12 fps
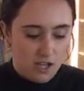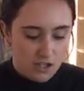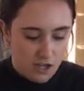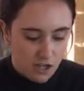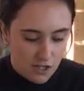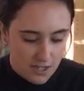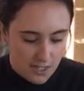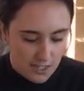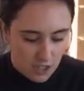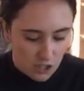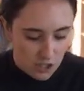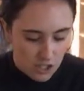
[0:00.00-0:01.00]
So you need
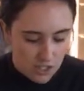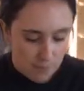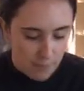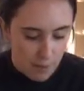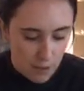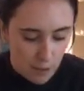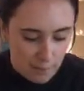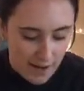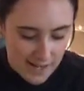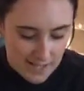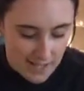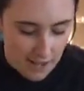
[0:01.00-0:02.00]
to put your
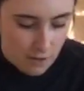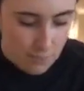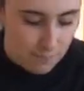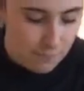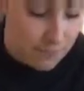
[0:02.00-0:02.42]
plate down